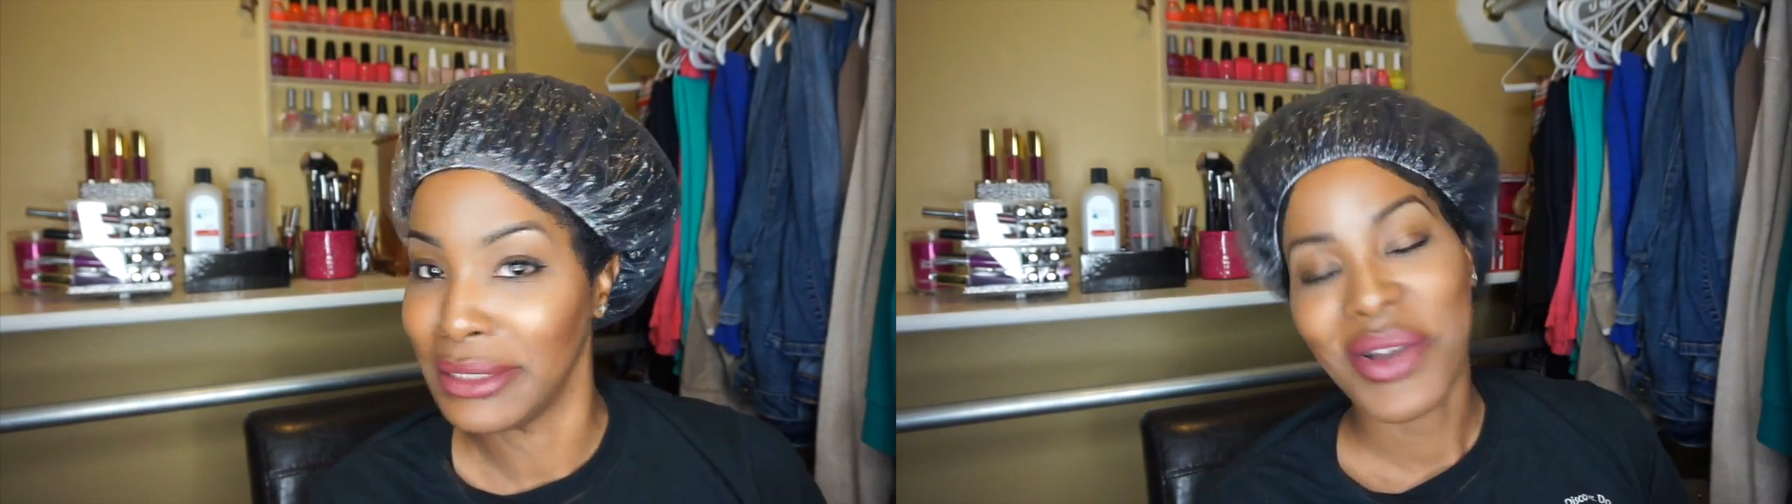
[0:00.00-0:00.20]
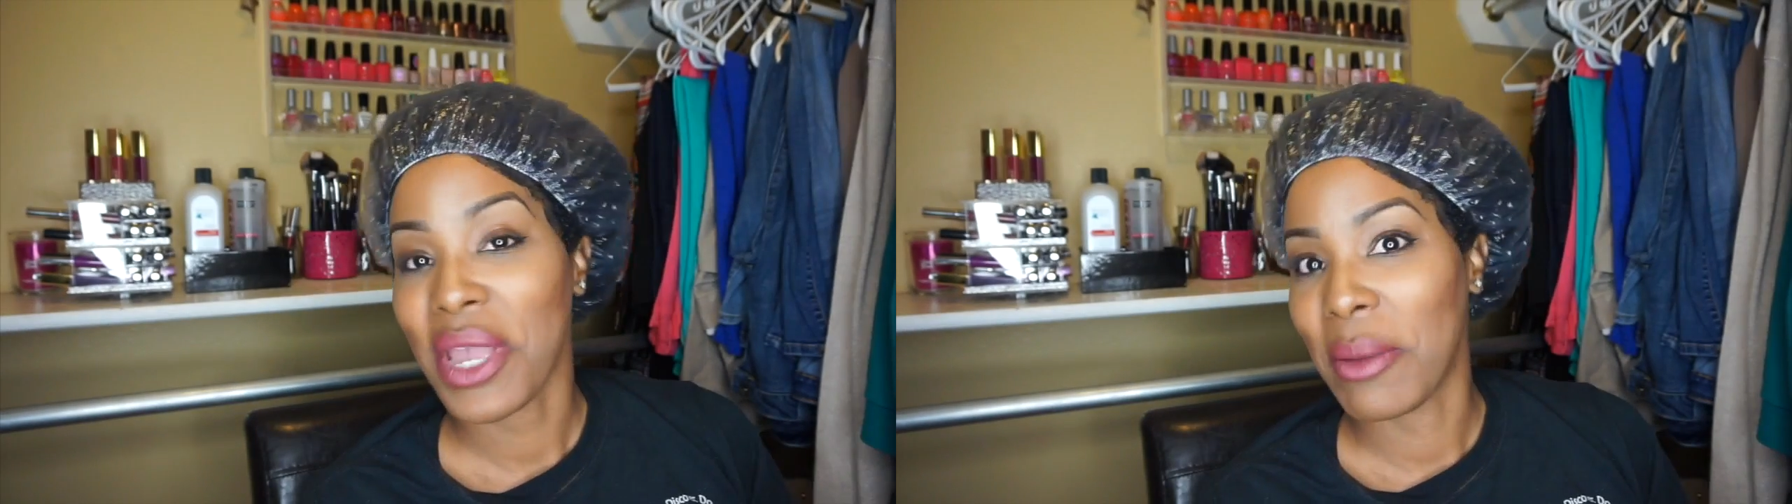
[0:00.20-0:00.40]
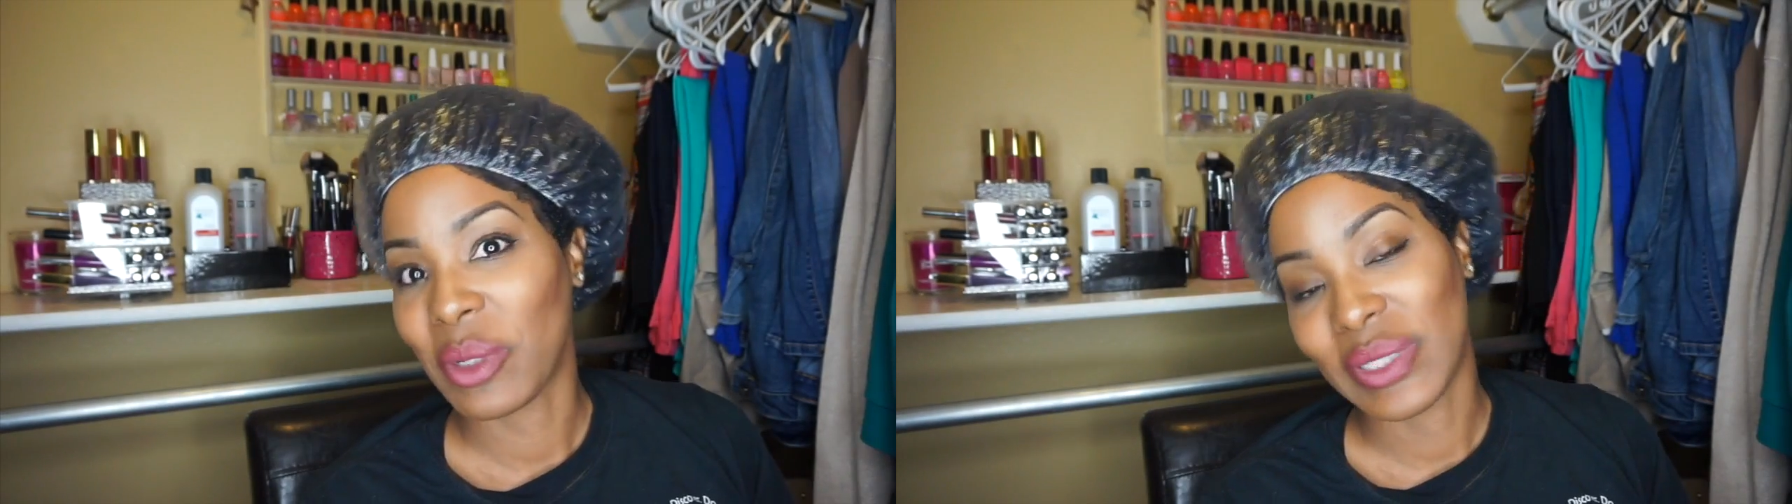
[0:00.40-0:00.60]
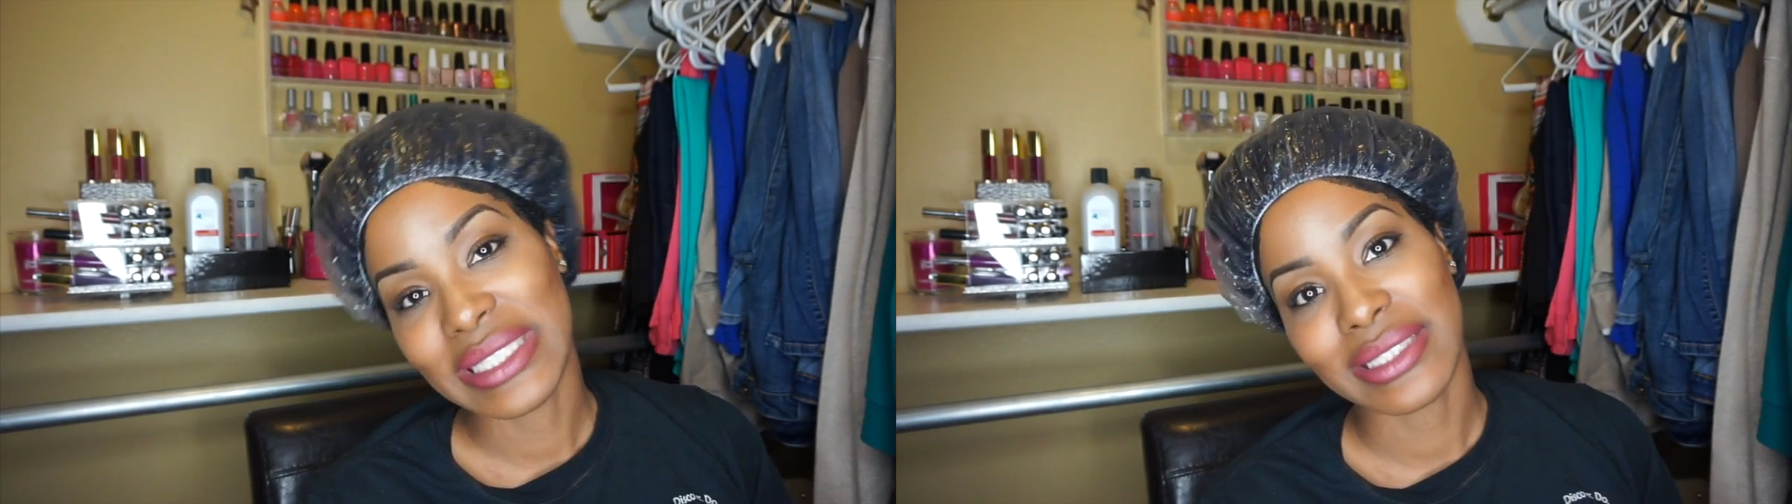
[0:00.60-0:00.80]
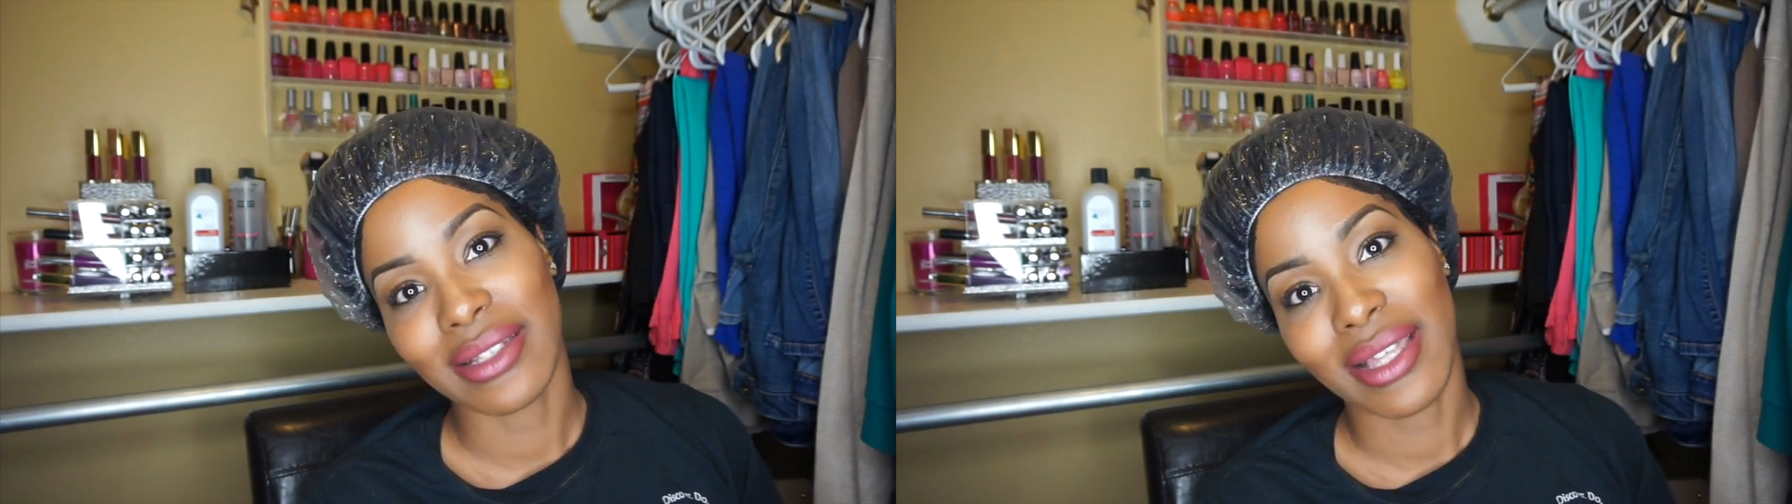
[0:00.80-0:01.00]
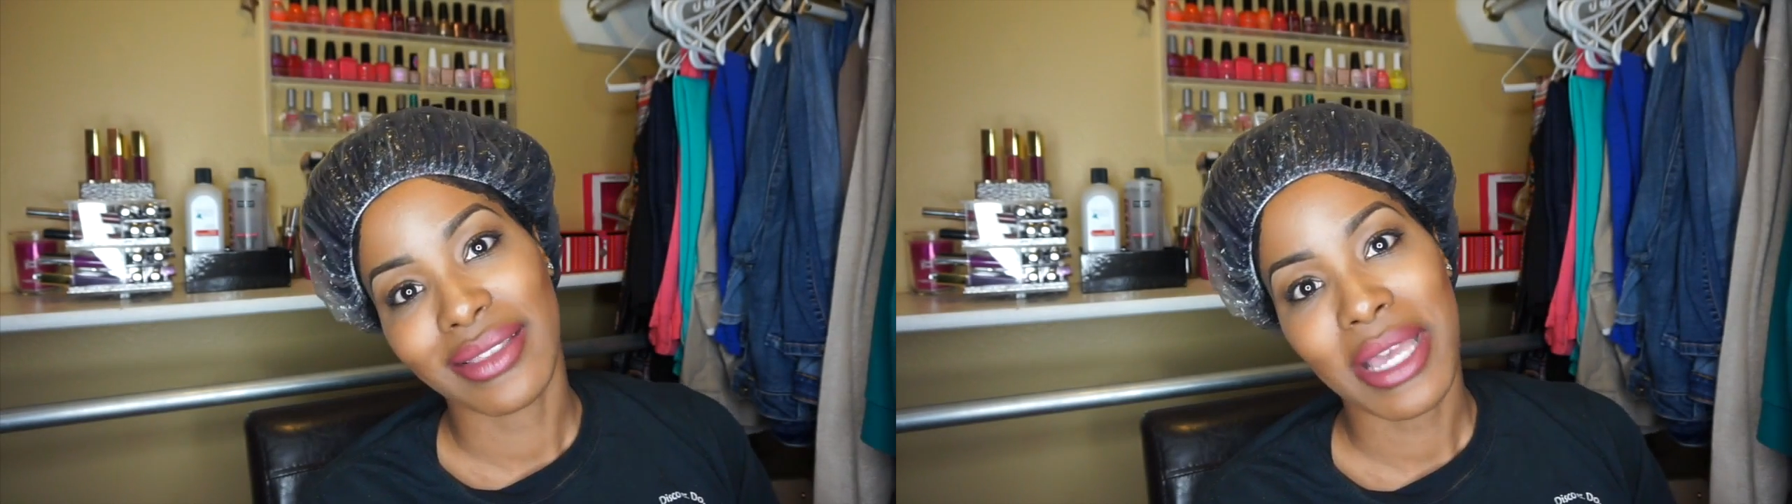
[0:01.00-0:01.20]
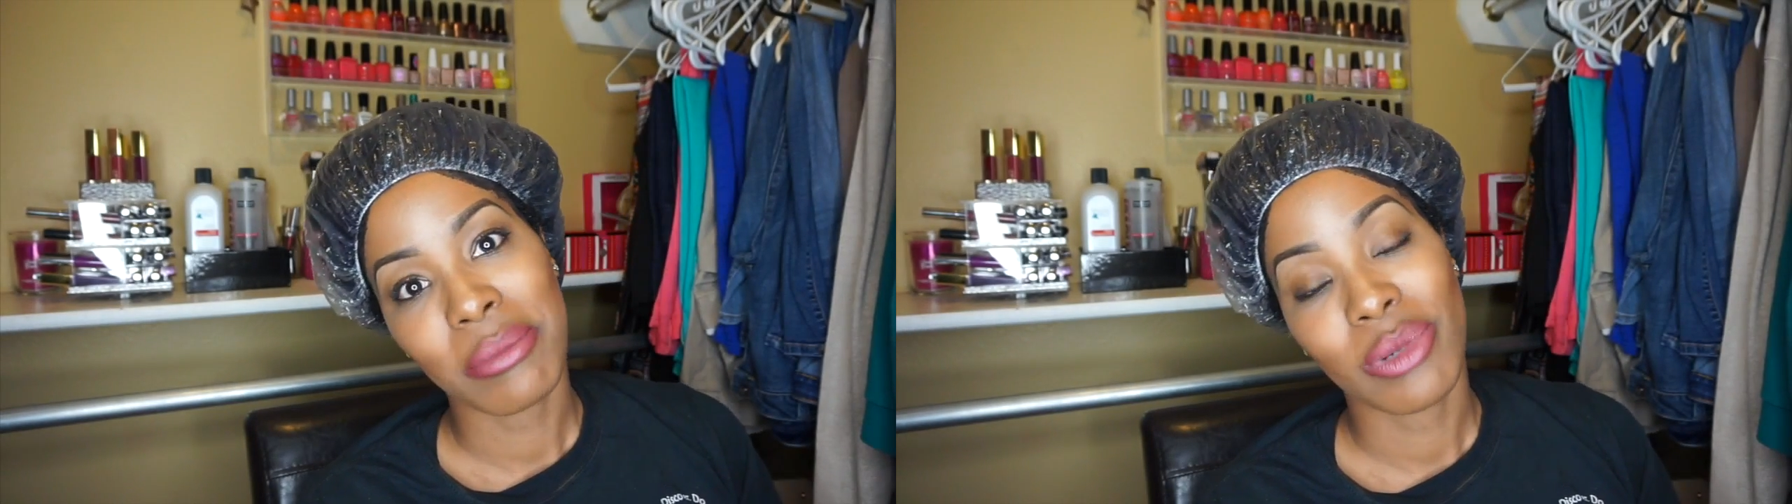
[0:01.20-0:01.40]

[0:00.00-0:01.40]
Okay, I'm going to let that